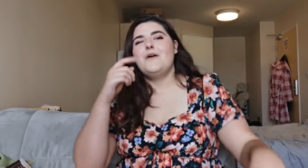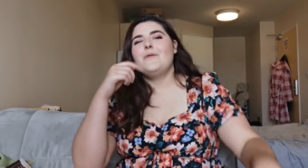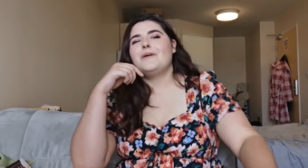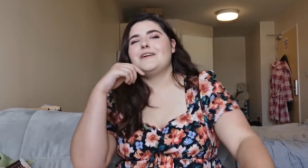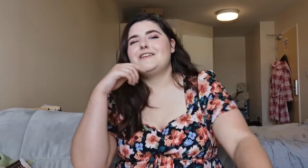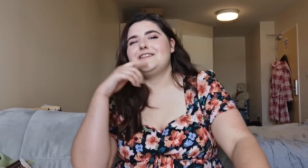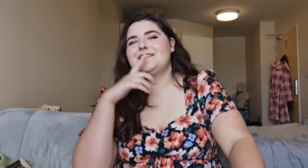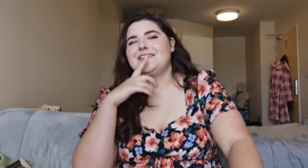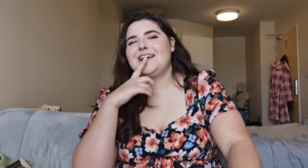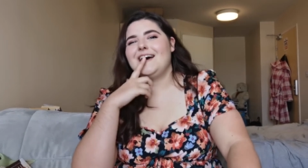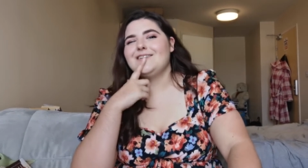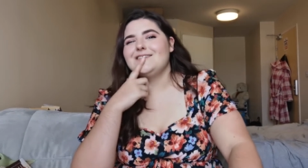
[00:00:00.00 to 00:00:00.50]

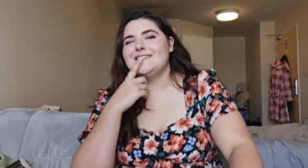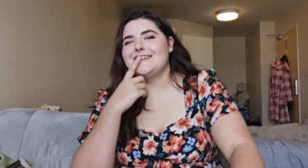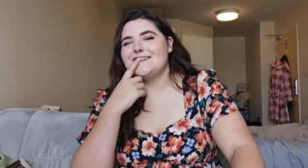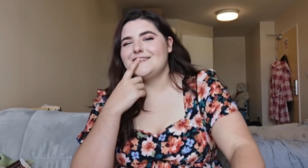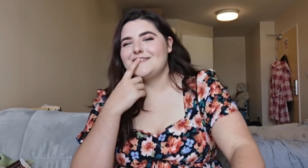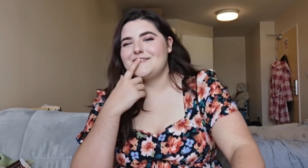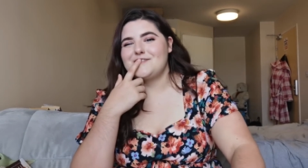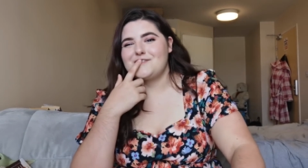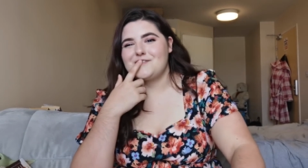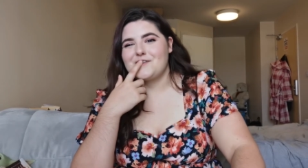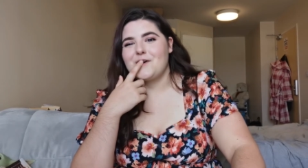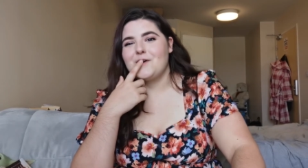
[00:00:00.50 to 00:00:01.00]
which sounds like
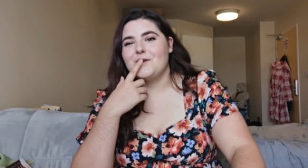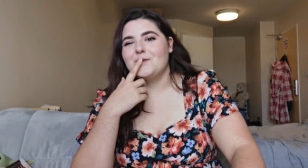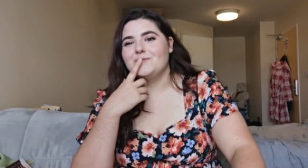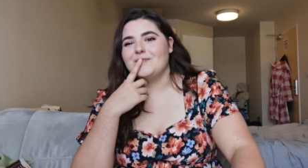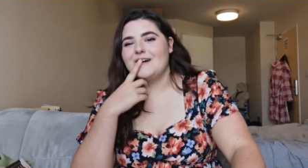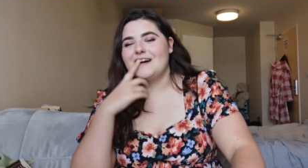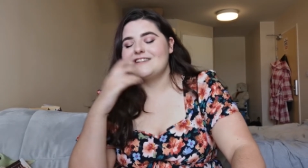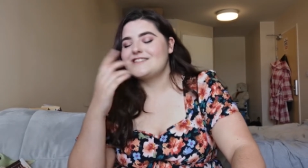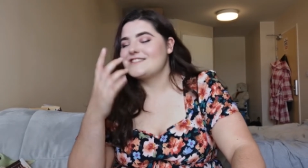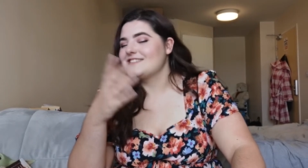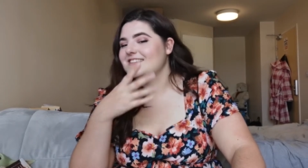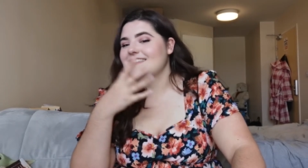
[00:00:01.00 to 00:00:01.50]
so
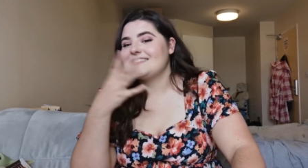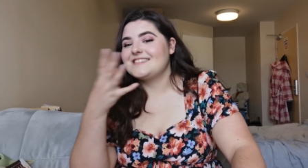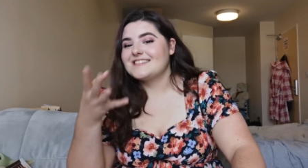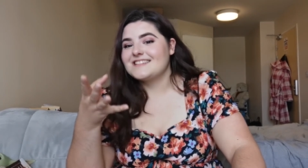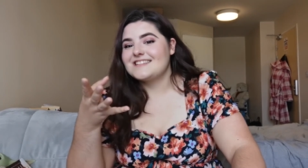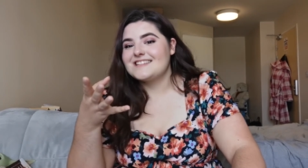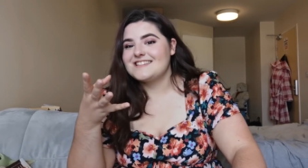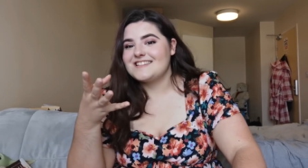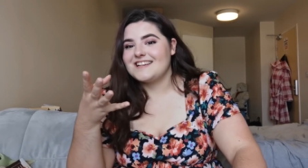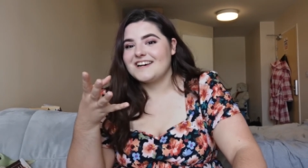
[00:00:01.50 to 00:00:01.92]
much, because that's like the